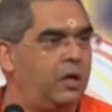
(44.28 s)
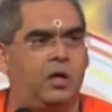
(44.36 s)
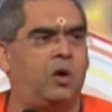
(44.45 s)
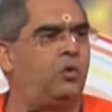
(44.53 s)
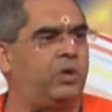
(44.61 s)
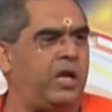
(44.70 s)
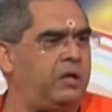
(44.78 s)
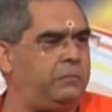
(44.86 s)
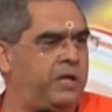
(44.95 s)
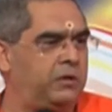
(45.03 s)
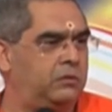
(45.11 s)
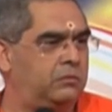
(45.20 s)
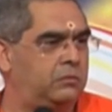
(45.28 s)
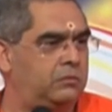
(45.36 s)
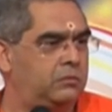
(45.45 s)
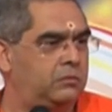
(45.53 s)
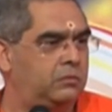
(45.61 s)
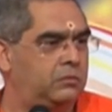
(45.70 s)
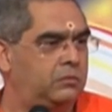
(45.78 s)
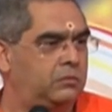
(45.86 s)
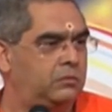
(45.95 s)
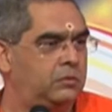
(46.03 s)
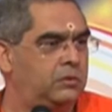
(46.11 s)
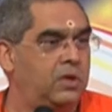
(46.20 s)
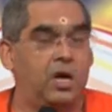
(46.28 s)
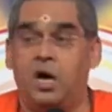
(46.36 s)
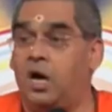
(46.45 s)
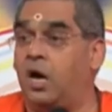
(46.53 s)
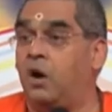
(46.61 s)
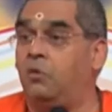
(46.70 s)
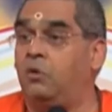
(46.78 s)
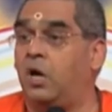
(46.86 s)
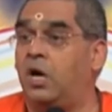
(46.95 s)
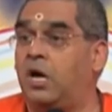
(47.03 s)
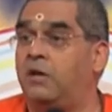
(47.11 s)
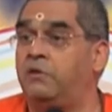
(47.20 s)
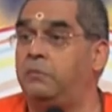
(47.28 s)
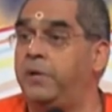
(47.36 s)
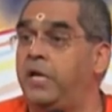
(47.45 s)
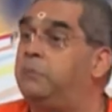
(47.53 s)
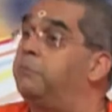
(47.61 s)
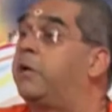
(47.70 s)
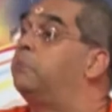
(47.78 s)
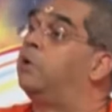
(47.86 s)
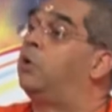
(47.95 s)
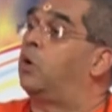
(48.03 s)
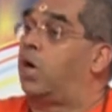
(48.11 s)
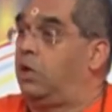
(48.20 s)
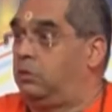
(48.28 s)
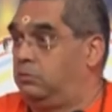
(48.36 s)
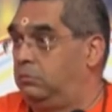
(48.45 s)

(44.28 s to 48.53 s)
Now tell me, how long I will be in Brahmaloka?